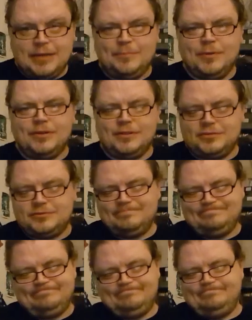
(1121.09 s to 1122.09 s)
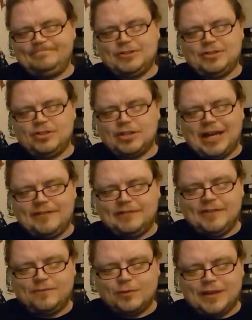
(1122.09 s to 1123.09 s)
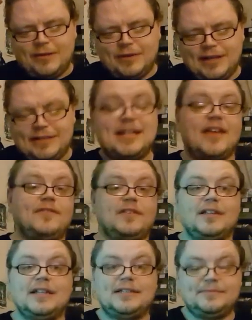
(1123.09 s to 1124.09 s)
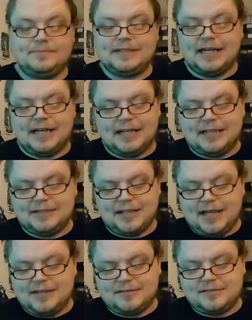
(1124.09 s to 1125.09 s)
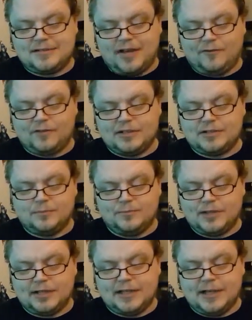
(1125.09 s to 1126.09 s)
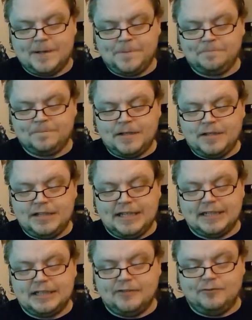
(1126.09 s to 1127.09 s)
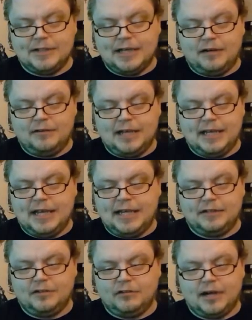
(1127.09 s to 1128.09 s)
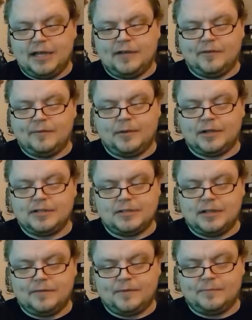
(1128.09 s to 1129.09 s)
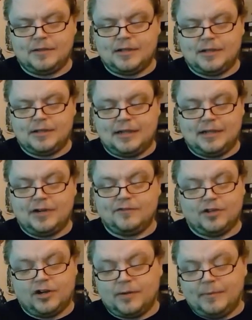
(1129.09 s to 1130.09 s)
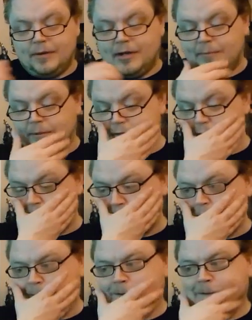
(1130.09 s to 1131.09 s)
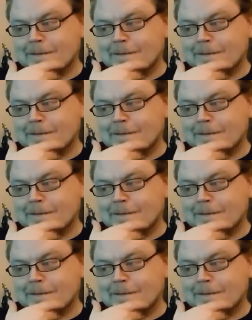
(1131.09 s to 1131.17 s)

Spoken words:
But could I have lived without it? Definitely. Yeah, it's definitely something that you can live without. It ain't great, if I'm honest. I know I've gone on about it a bit too long.